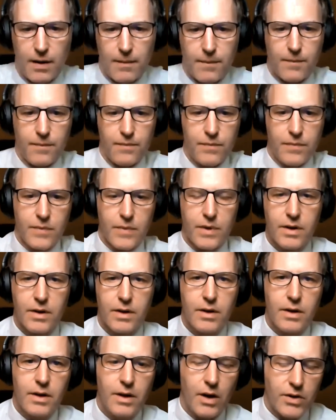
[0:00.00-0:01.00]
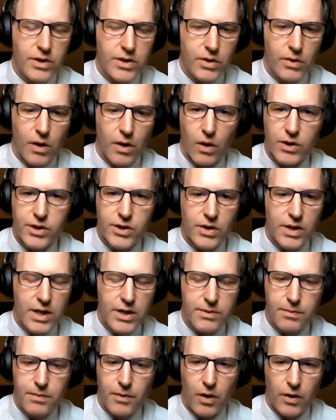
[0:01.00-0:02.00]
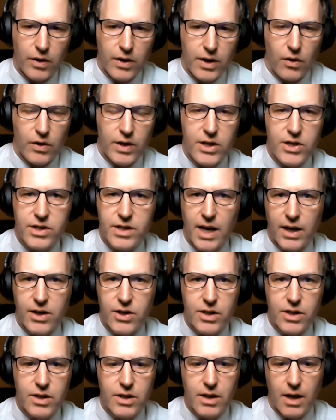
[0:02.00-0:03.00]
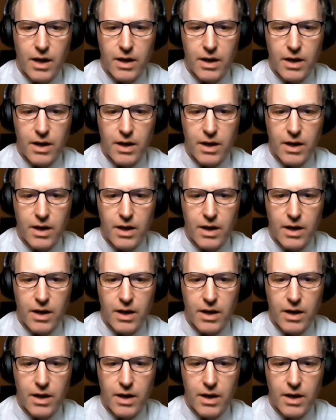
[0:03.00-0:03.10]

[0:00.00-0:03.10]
um, you know, two holes on each on a, on each section?